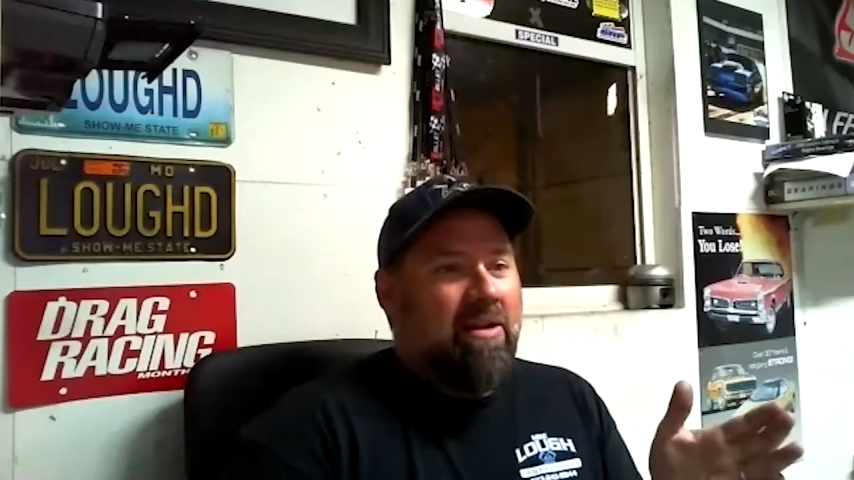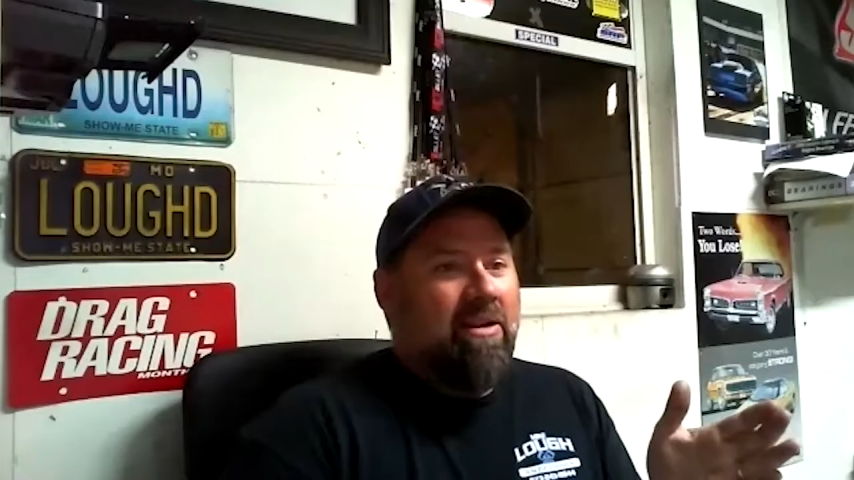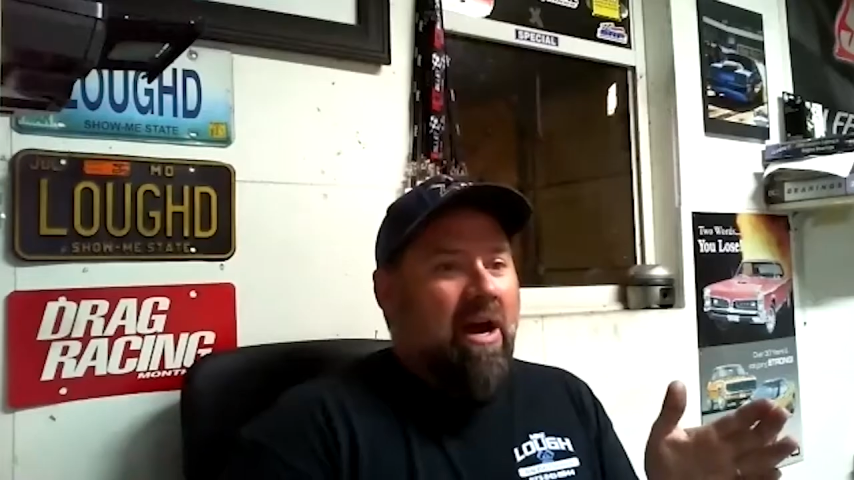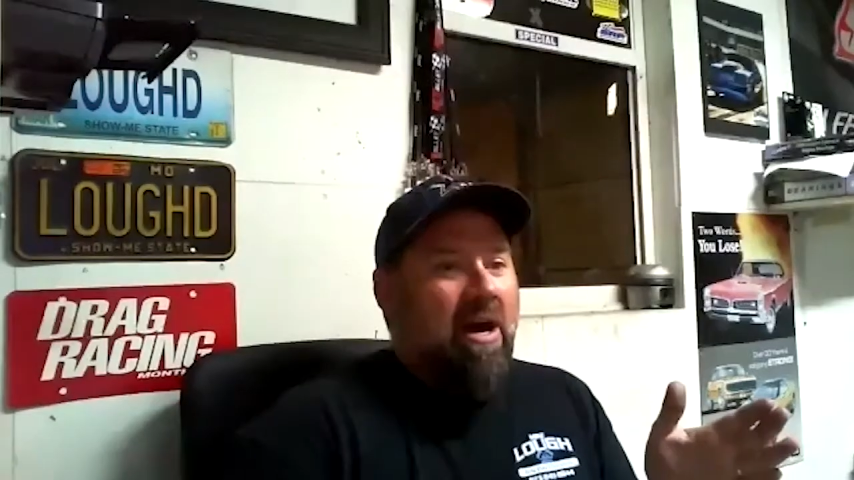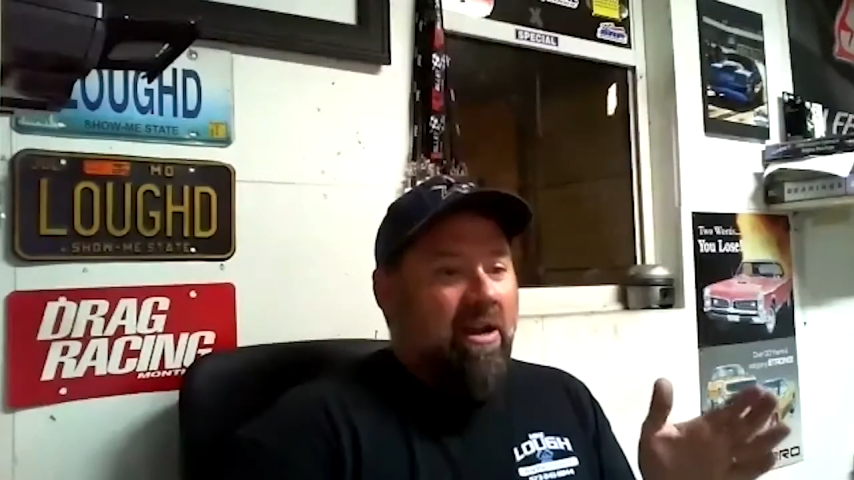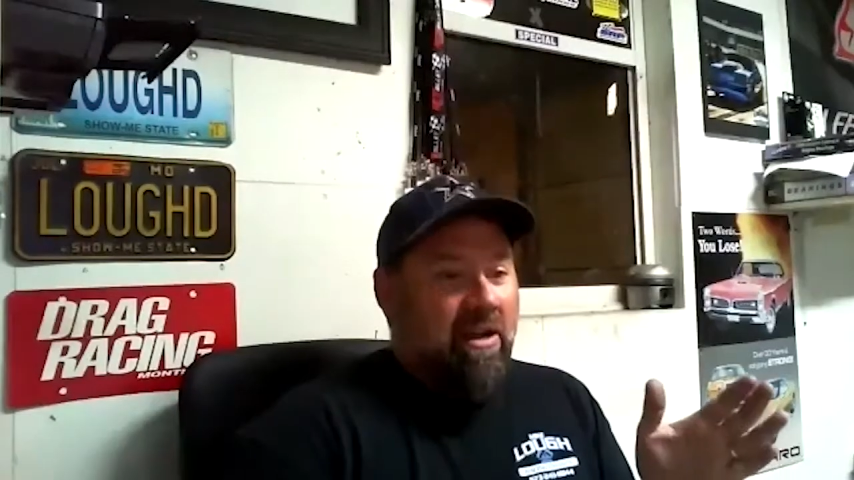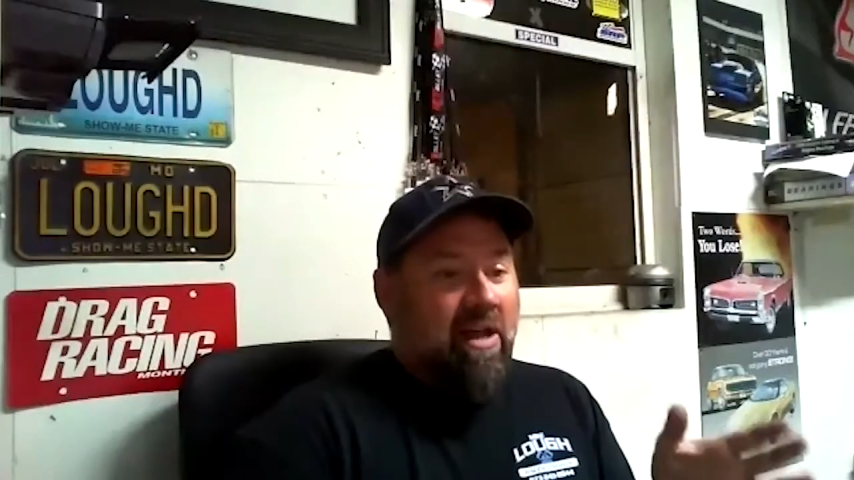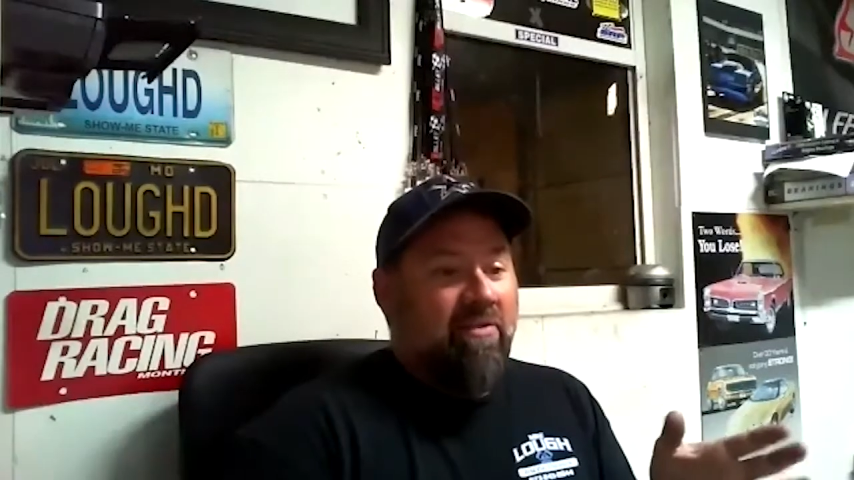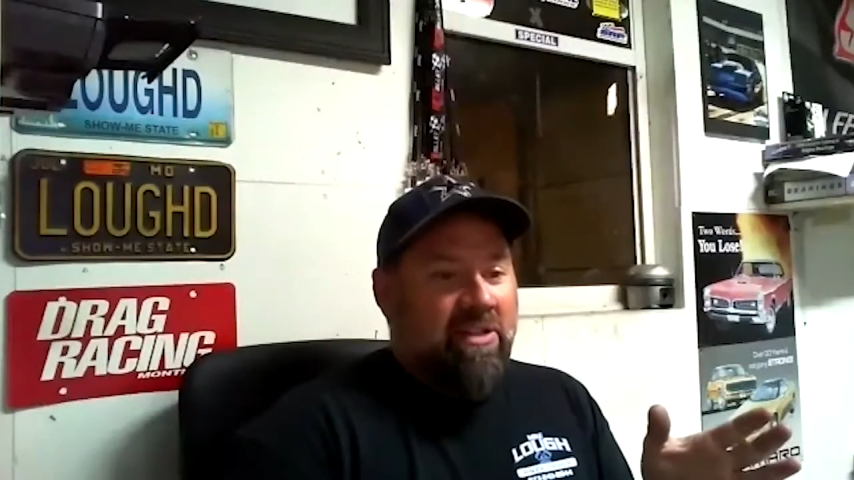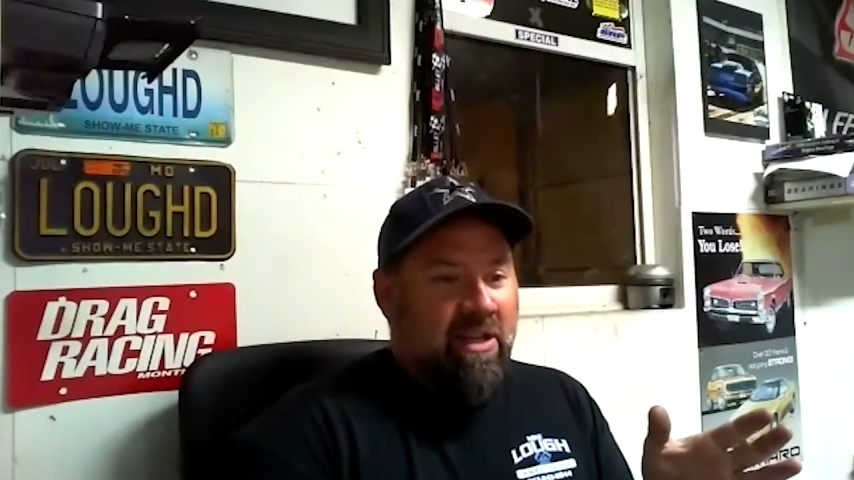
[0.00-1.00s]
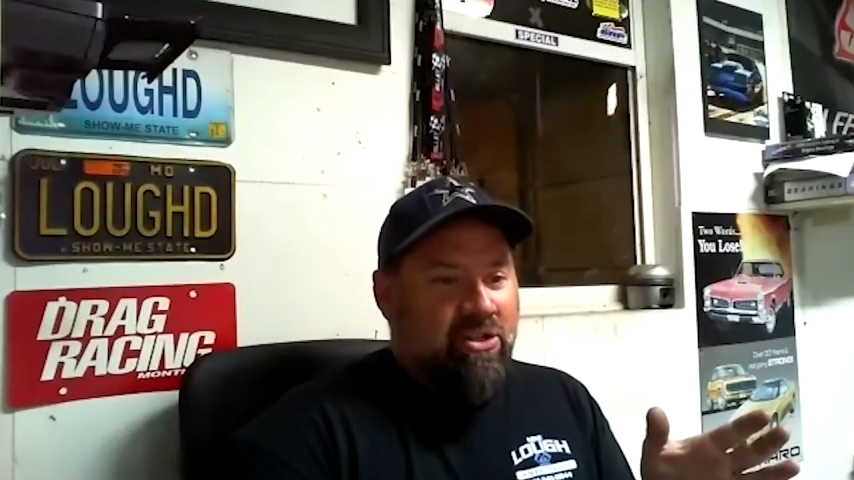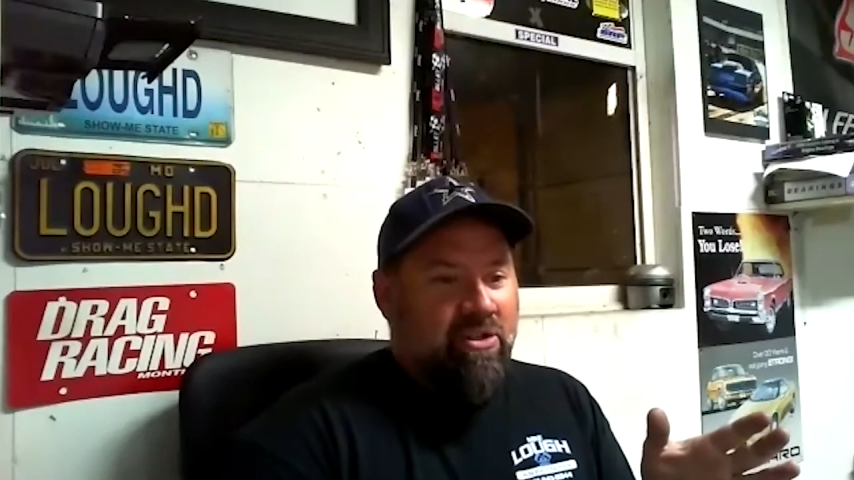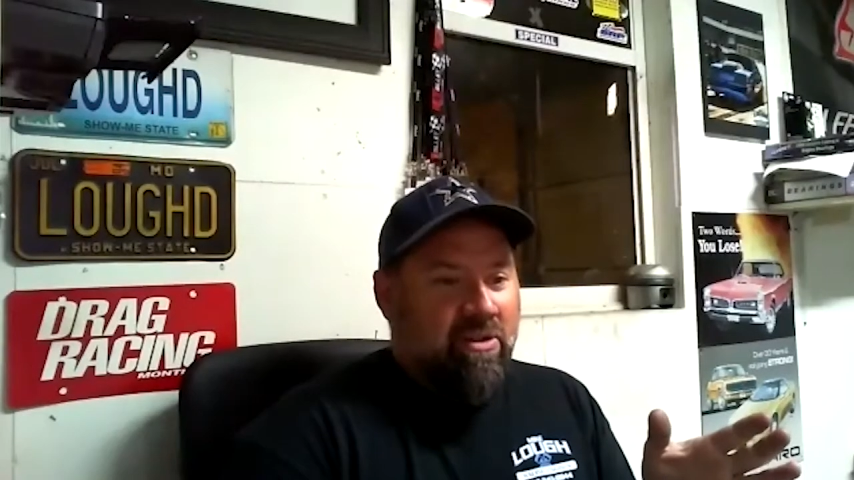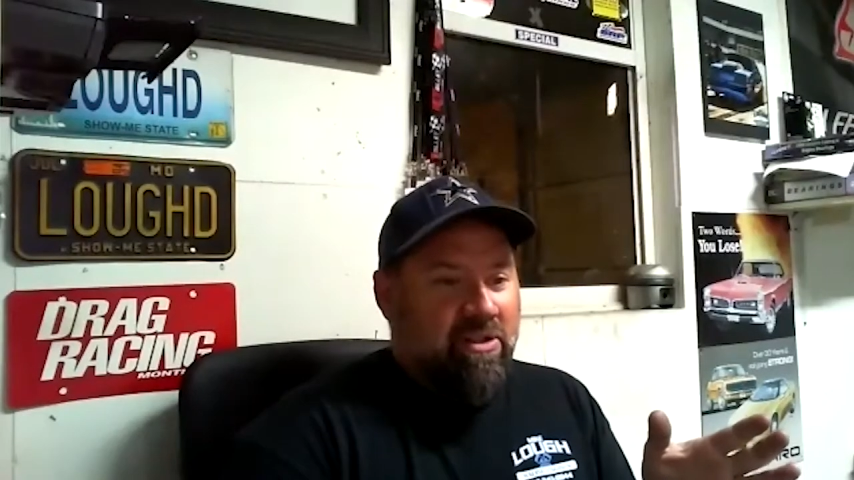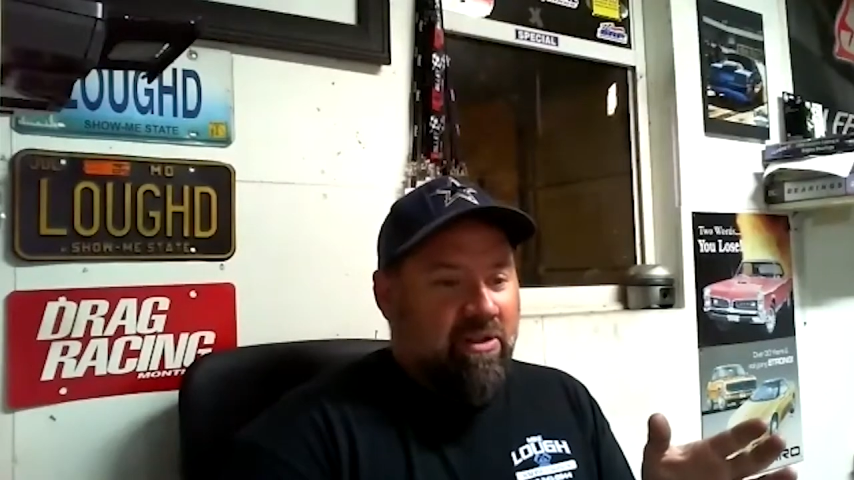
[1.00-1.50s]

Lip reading: got a lot of attention, because